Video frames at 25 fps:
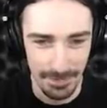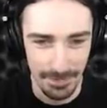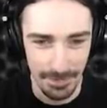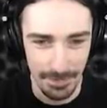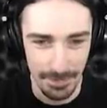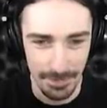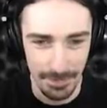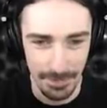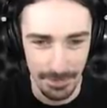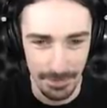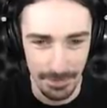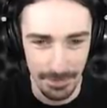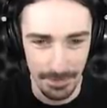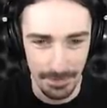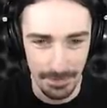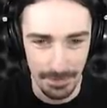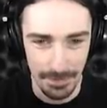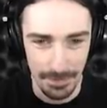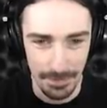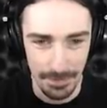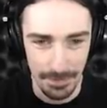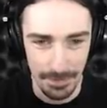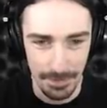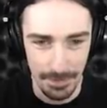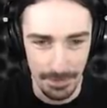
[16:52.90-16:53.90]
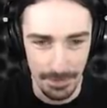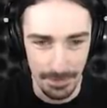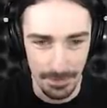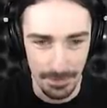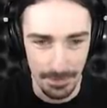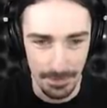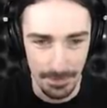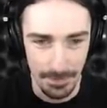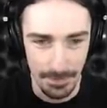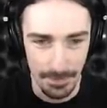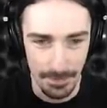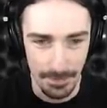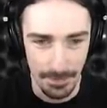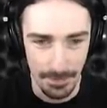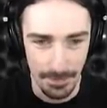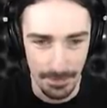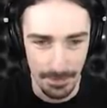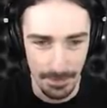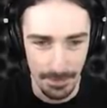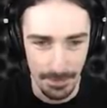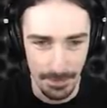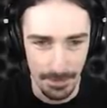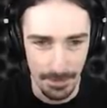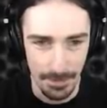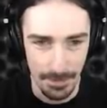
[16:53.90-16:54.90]

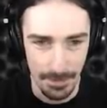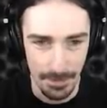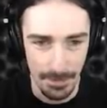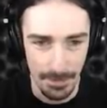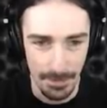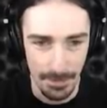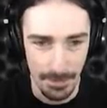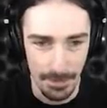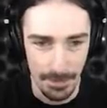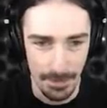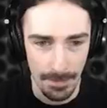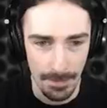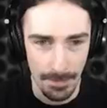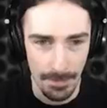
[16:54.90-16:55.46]
Nobody speaks.